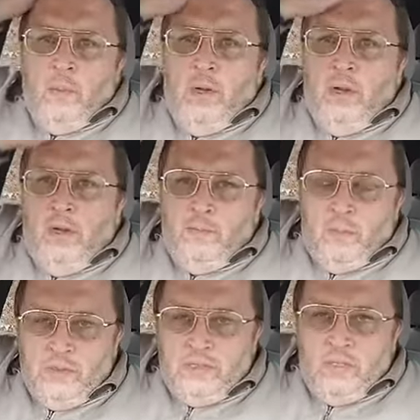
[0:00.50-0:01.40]
Well,
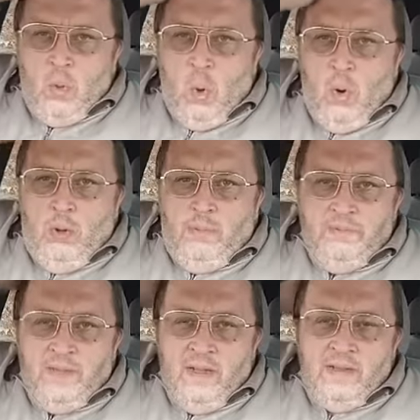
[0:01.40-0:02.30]
praise the Lord.
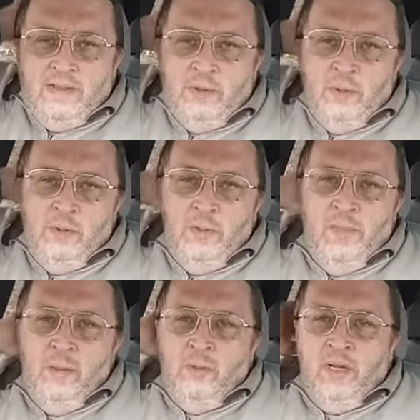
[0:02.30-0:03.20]
So good to
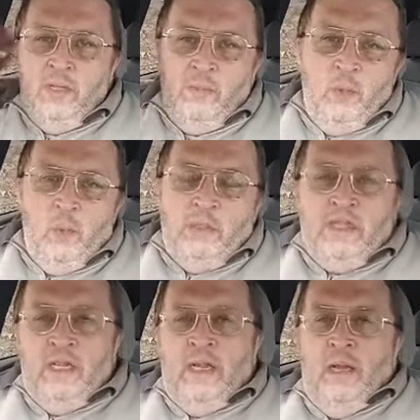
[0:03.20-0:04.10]
be able to come to you
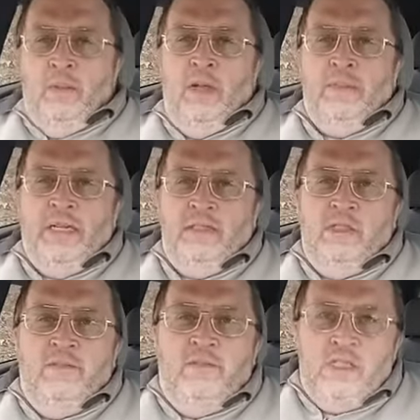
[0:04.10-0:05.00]
once again by
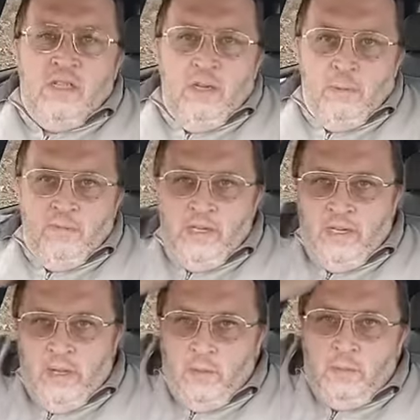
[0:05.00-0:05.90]
means of this little
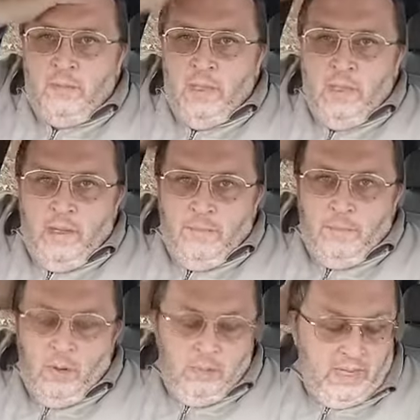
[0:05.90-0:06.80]
video, and
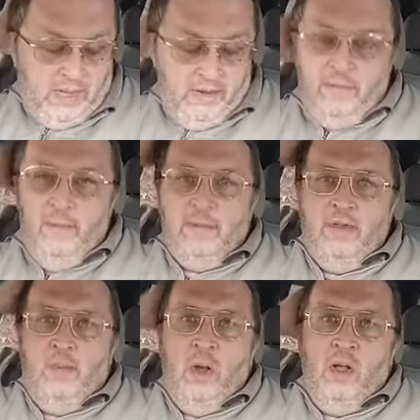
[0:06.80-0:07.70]
probably have
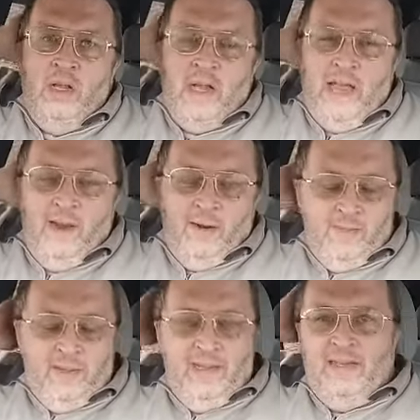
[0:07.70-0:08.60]
toboggan hair.
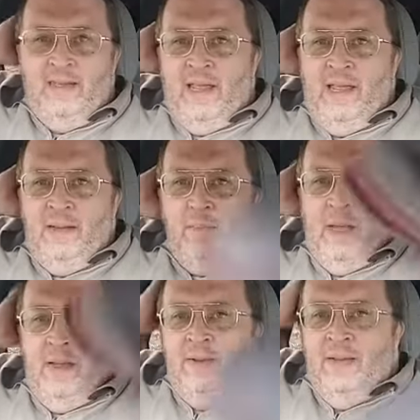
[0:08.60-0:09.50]
I had
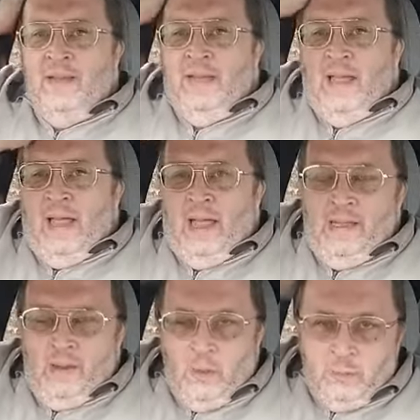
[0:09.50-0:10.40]
my
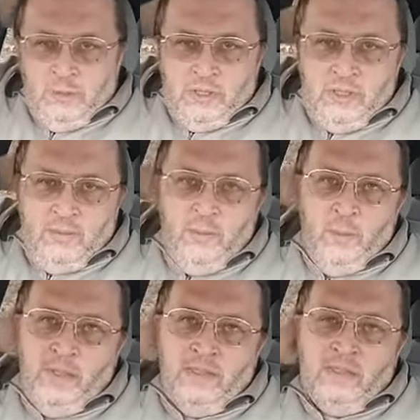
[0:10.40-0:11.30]
hat on just a
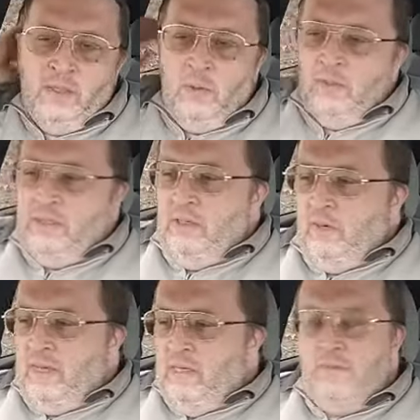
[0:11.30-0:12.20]
few minutes ago. It's still
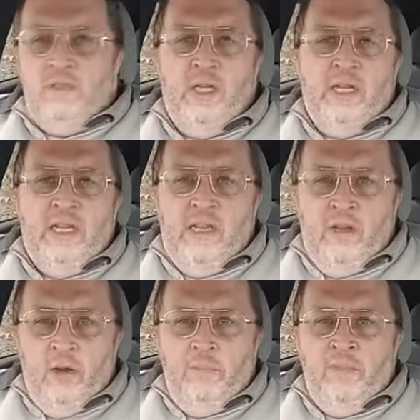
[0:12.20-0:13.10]
kind of chilly
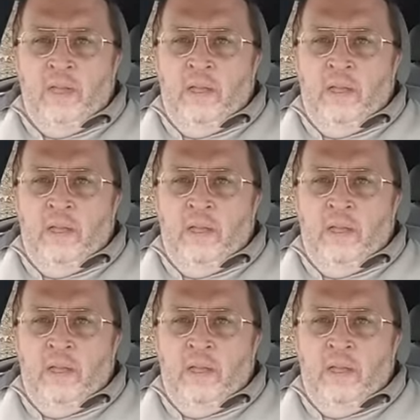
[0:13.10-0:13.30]
here.